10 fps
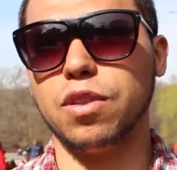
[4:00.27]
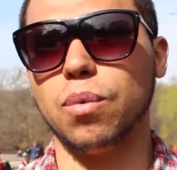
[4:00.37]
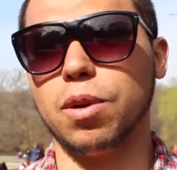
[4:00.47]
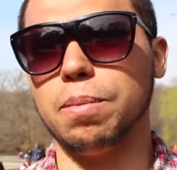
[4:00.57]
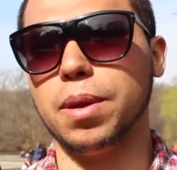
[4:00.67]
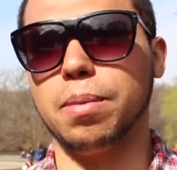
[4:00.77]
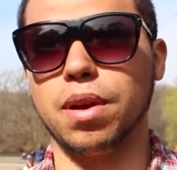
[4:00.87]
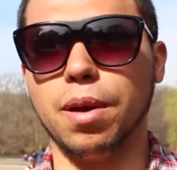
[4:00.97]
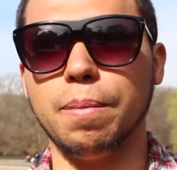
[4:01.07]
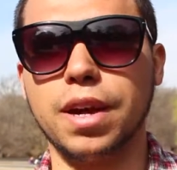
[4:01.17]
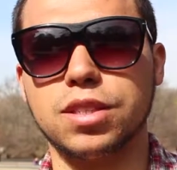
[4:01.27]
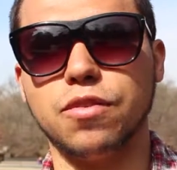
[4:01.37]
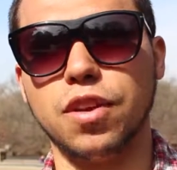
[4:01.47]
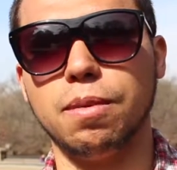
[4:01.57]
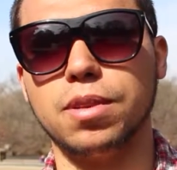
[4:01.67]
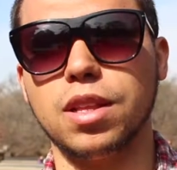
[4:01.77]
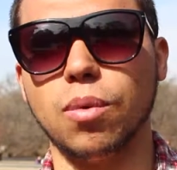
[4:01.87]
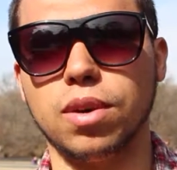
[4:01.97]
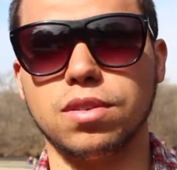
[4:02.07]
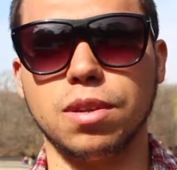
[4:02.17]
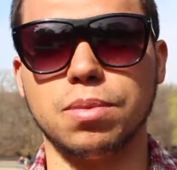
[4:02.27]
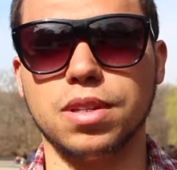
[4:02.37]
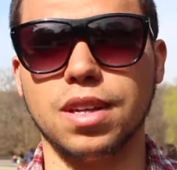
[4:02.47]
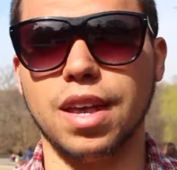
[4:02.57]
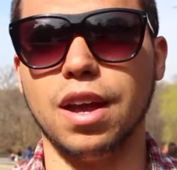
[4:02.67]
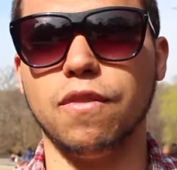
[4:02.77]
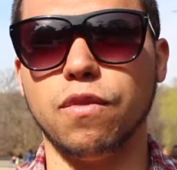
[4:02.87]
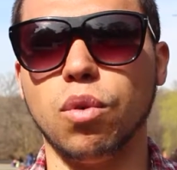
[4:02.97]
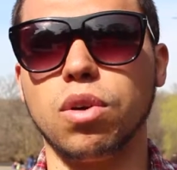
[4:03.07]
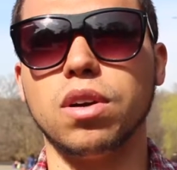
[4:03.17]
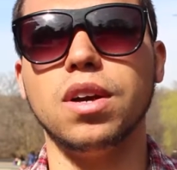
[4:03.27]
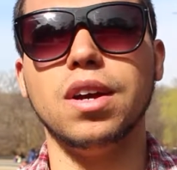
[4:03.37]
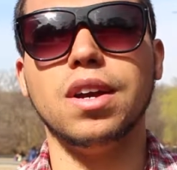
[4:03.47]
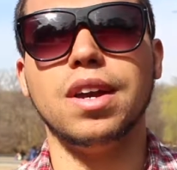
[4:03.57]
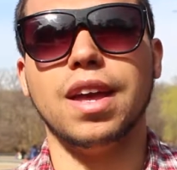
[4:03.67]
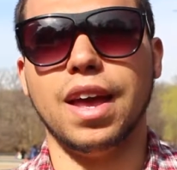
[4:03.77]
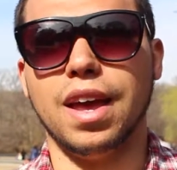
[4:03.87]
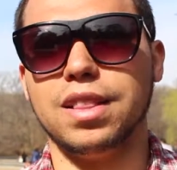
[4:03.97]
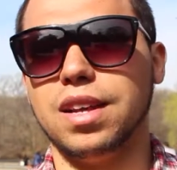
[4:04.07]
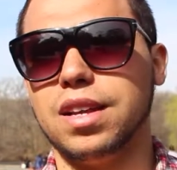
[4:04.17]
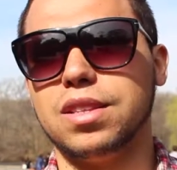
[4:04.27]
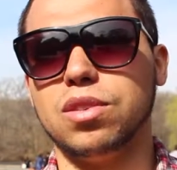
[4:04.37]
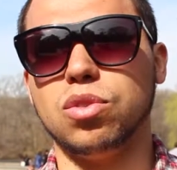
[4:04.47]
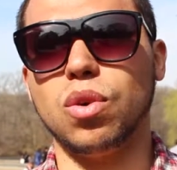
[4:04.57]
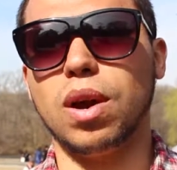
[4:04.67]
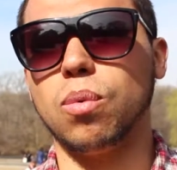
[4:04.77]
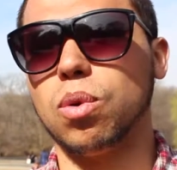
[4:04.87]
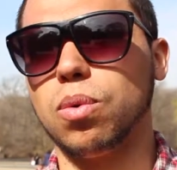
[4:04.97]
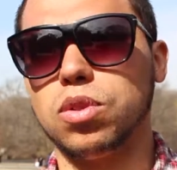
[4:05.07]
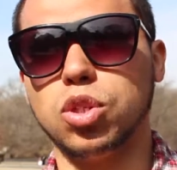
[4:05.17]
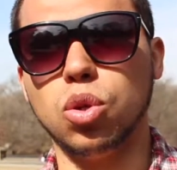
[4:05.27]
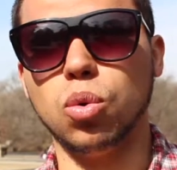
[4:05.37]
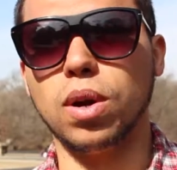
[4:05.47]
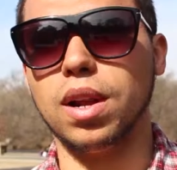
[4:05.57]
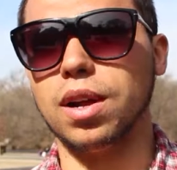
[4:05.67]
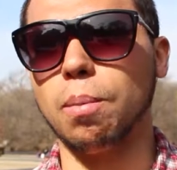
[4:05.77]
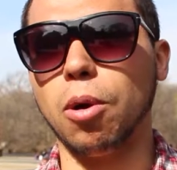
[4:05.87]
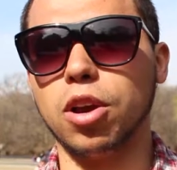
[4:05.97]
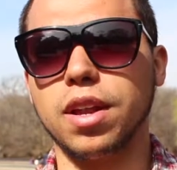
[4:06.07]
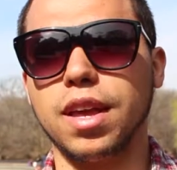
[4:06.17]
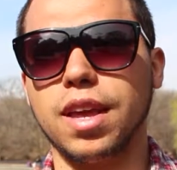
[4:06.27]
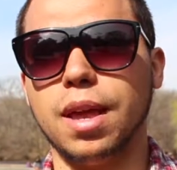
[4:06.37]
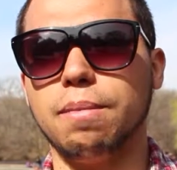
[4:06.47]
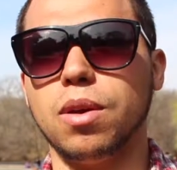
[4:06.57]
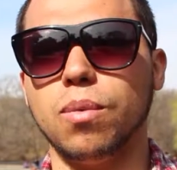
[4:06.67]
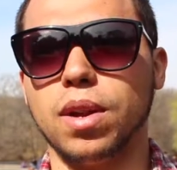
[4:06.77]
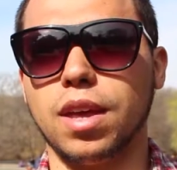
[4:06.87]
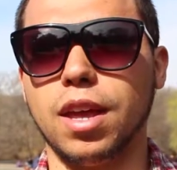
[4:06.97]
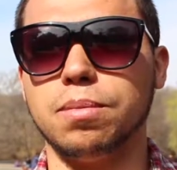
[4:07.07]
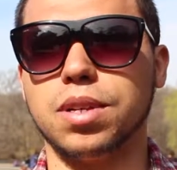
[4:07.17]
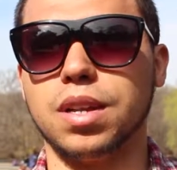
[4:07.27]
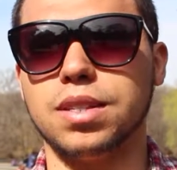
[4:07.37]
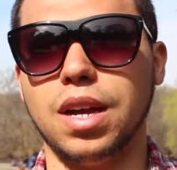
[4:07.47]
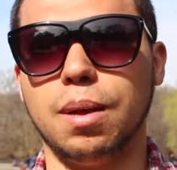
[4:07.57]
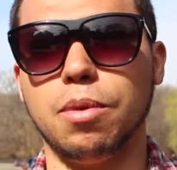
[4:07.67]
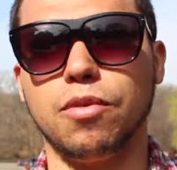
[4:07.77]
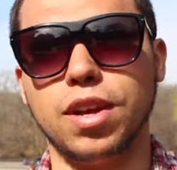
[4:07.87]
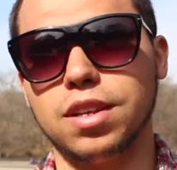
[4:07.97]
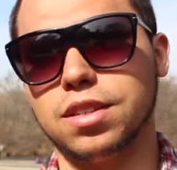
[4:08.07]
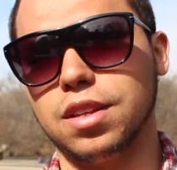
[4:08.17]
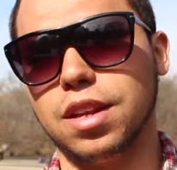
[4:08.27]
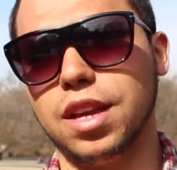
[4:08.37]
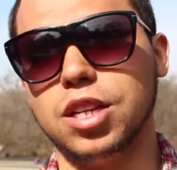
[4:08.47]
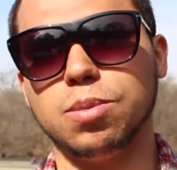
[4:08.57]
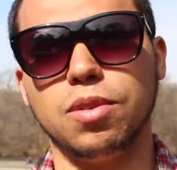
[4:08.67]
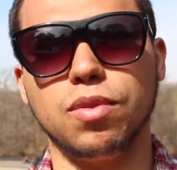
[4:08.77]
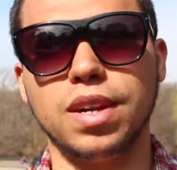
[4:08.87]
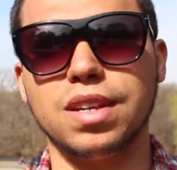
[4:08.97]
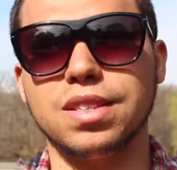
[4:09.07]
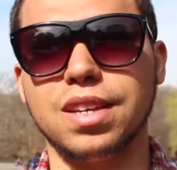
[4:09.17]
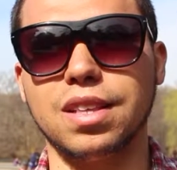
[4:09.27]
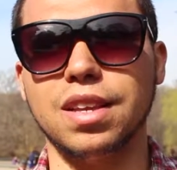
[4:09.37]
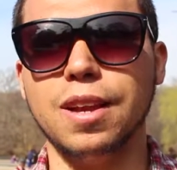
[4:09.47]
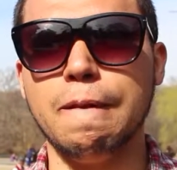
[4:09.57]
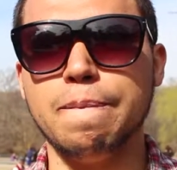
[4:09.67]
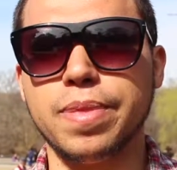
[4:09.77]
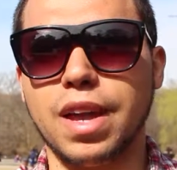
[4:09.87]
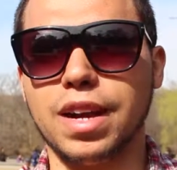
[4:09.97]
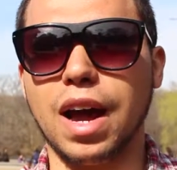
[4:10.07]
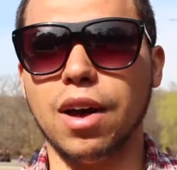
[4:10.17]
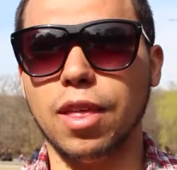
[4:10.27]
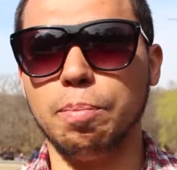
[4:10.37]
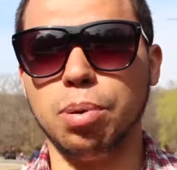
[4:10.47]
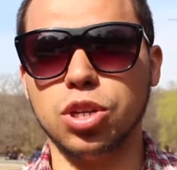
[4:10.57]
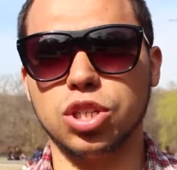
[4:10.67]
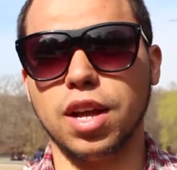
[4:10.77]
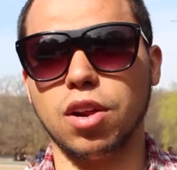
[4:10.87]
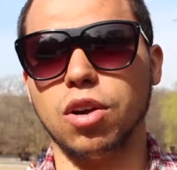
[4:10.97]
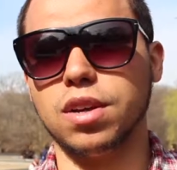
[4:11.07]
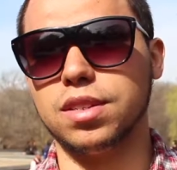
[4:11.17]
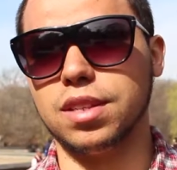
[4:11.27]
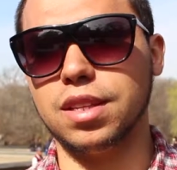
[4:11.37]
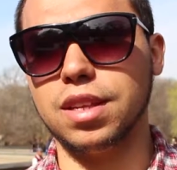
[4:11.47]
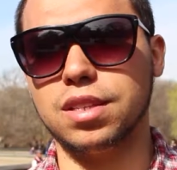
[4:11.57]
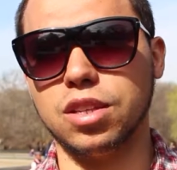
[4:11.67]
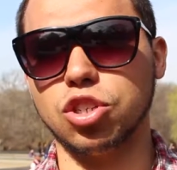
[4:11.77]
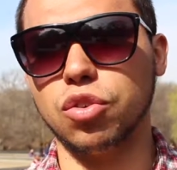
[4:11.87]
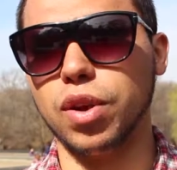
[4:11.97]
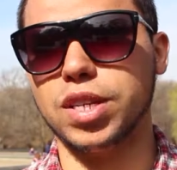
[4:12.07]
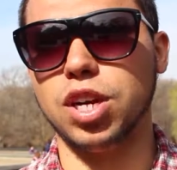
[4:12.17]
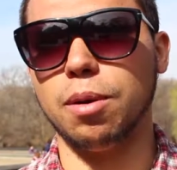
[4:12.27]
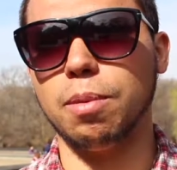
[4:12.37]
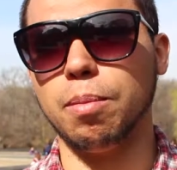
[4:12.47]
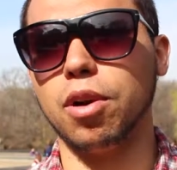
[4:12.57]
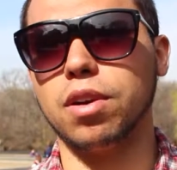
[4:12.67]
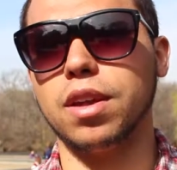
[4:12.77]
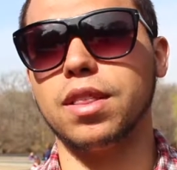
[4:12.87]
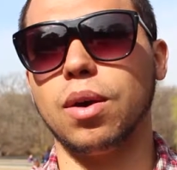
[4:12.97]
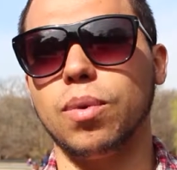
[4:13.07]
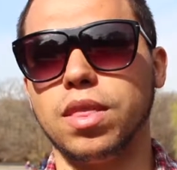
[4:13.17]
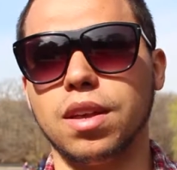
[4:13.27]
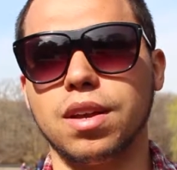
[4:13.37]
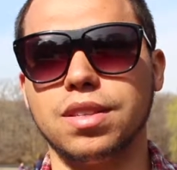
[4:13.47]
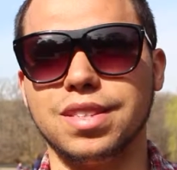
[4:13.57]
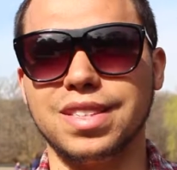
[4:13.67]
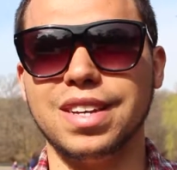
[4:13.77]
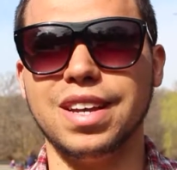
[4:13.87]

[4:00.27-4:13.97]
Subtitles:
they want to be able to come back to family, they wanted something to care for. And then you got World War II, where a lot of marketing came in when it came to diamond rings and engagement rings, and kind of how they pushed that on us, and they did such a great job in marketing that we think it's